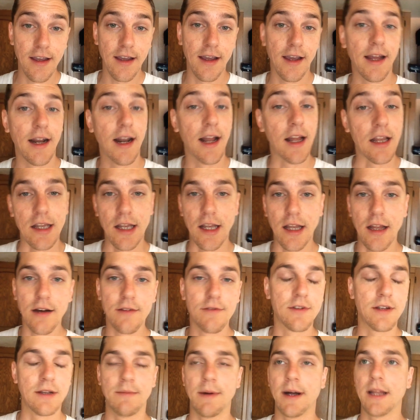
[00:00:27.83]
And I
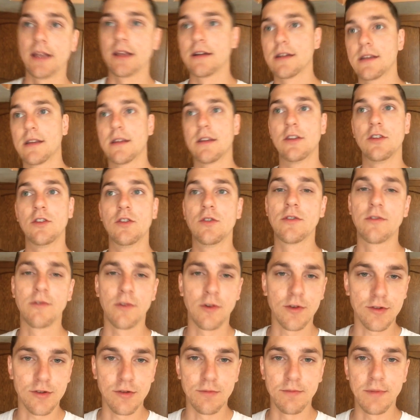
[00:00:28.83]
loved him. I liked the
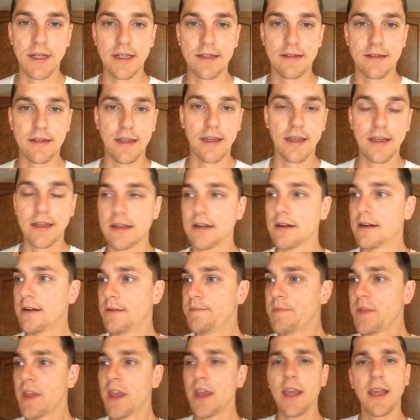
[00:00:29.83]
universal basic
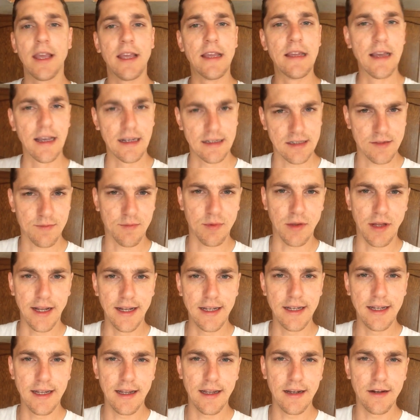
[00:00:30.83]
income. He
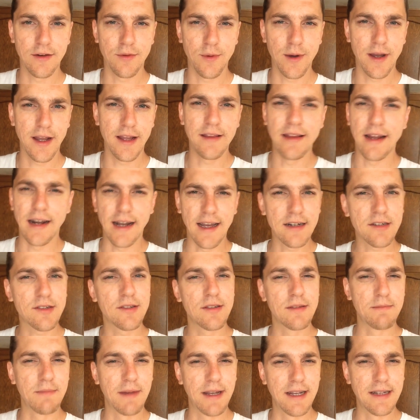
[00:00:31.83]
explained it in a way that
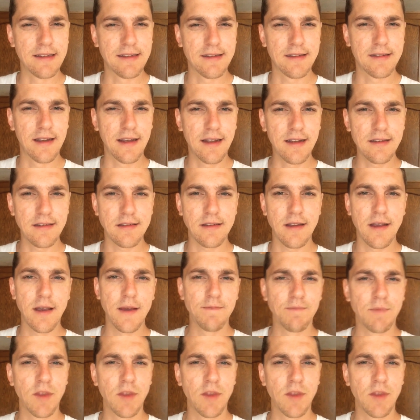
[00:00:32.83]
actually made sense.